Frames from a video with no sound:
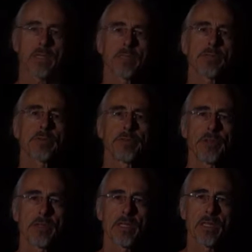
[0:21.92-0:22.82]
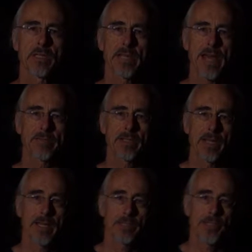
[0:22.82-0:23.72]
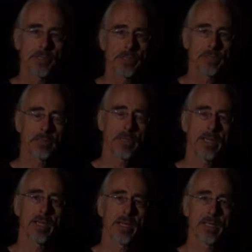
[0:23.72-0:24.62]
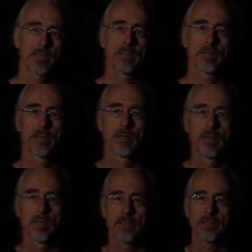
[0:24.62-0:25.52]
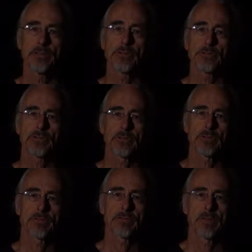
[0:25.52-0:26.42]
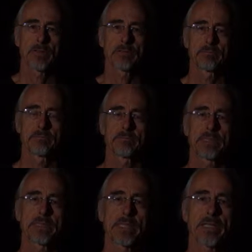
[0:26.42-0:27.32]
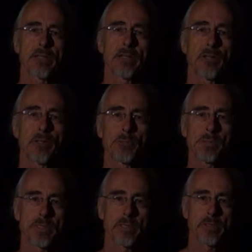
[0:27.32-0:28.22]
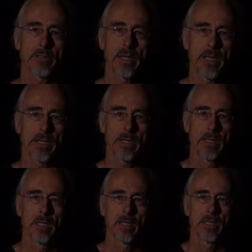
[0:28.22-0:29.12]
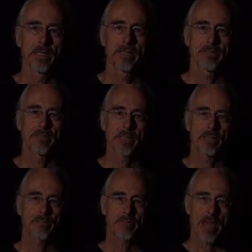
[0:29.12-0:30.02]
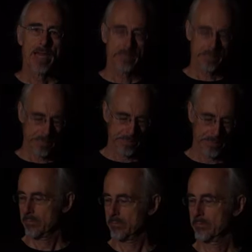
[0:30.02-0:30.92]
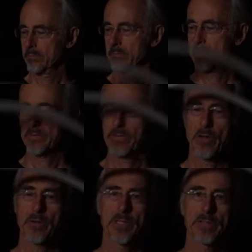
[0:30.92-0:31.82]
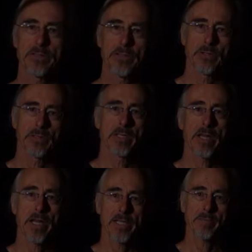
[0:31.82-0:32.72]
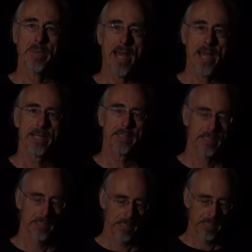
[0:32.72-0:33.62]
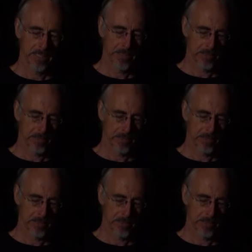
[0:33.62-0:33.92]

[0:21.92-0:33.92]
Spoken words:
Let's review a little navigation and the use of particular hoops to create different effects. Let's go into the 9-pack, and